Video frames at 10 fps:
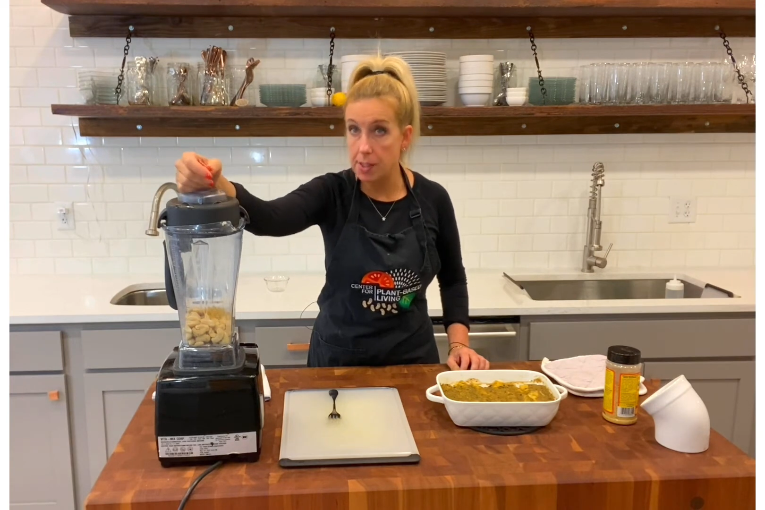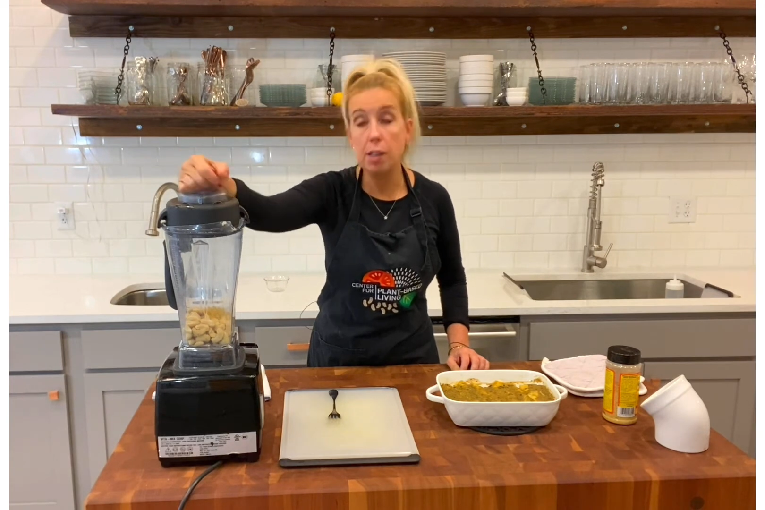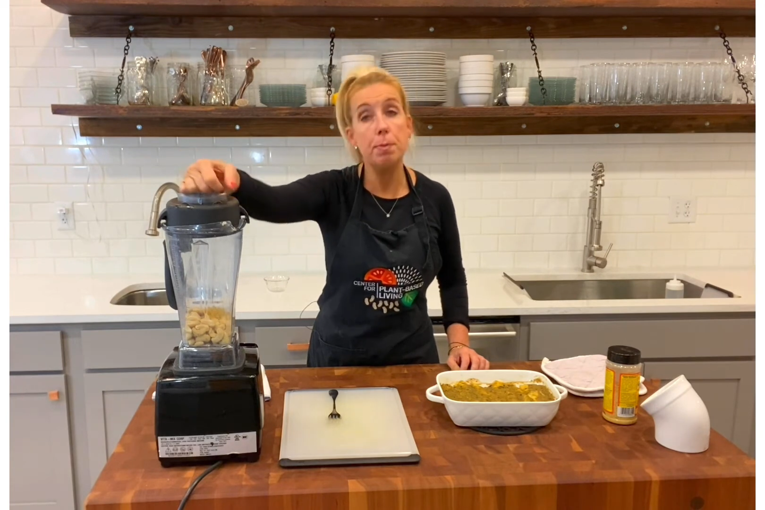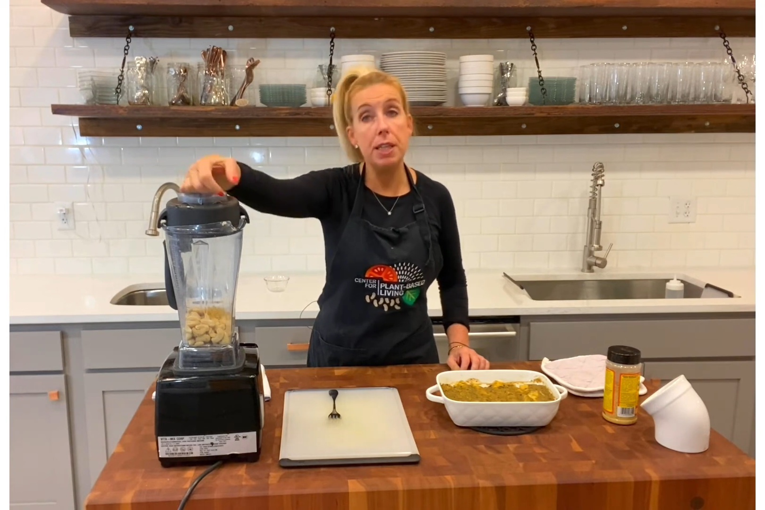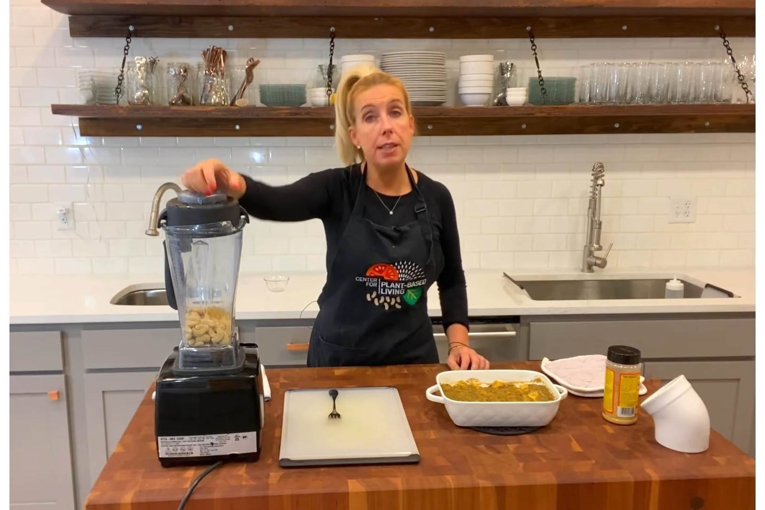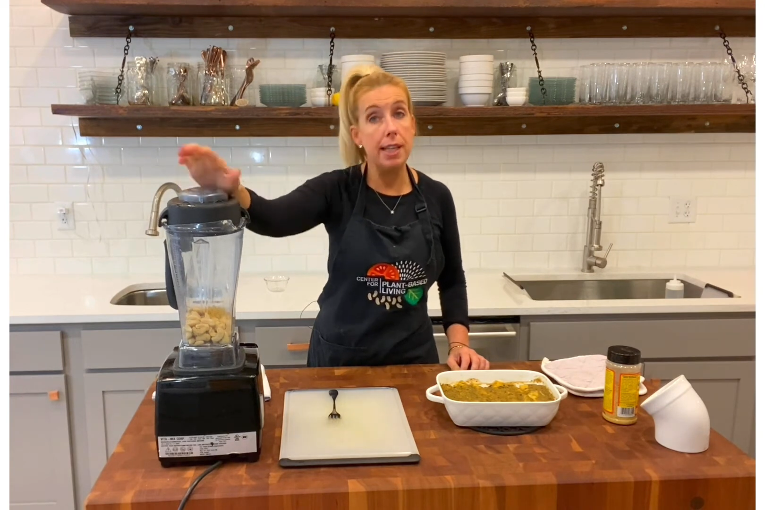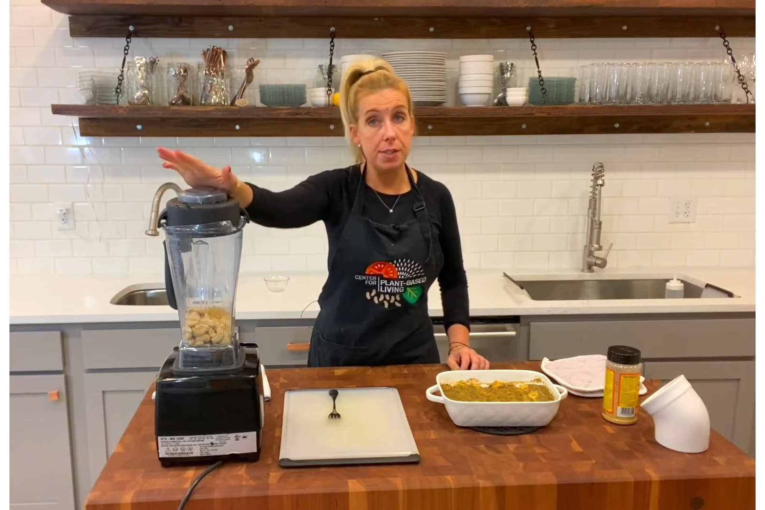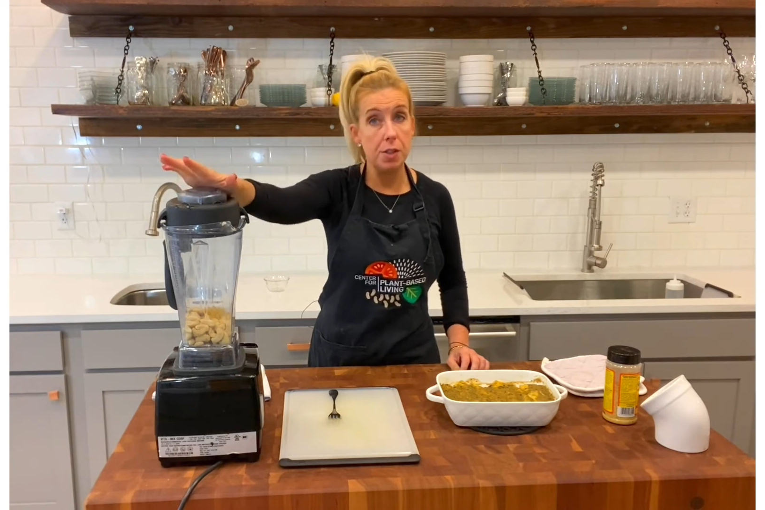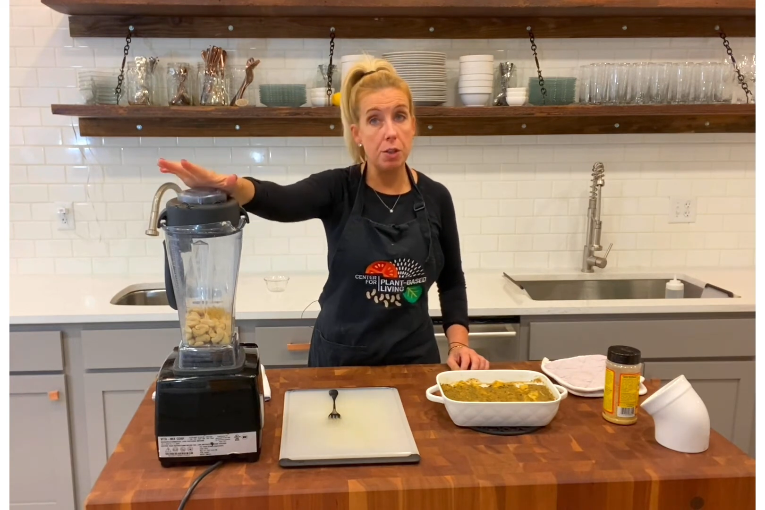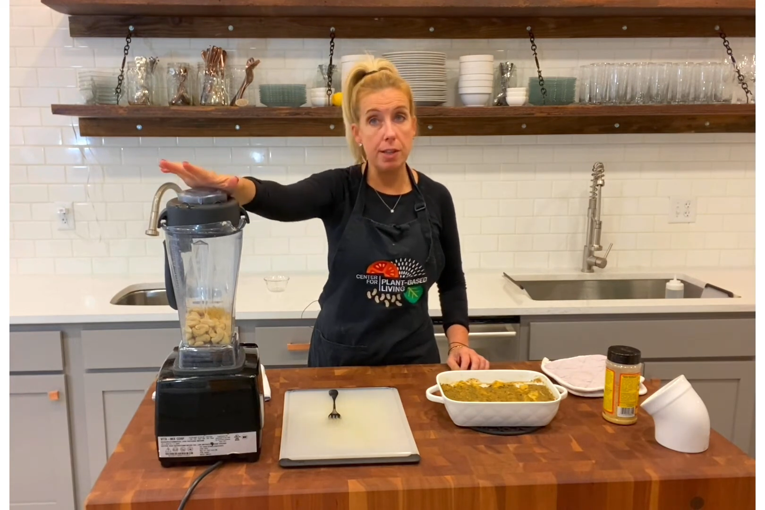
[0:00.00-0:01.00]
It'll be
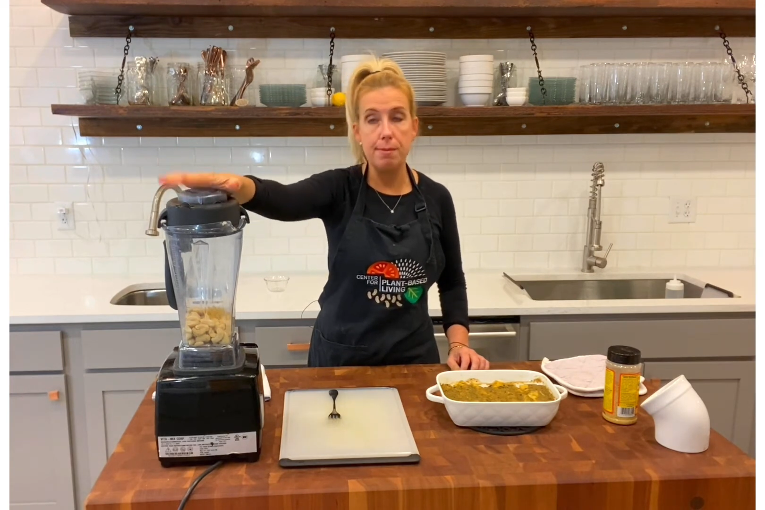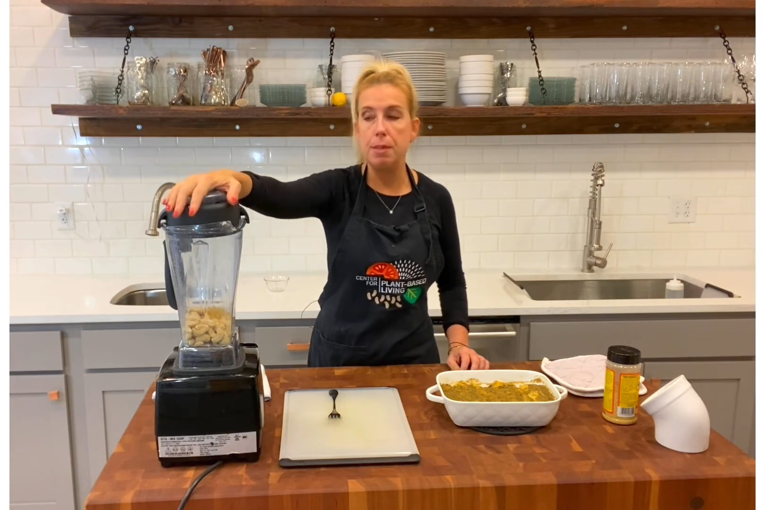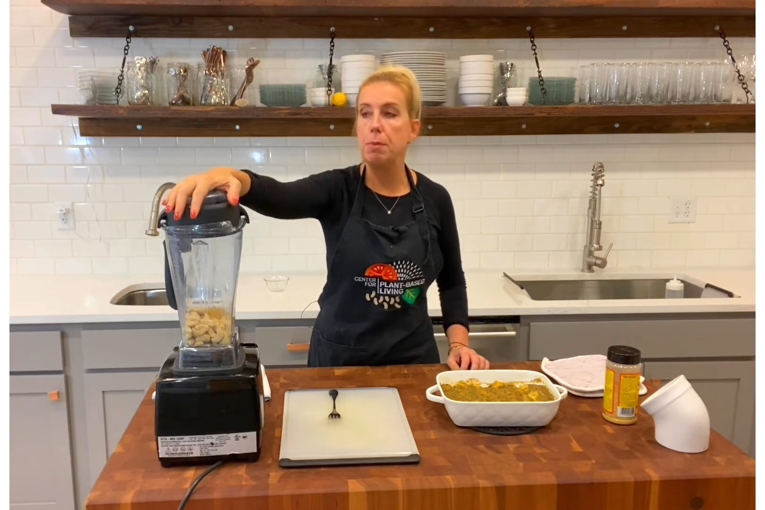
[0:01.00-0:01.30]
nice and creamy,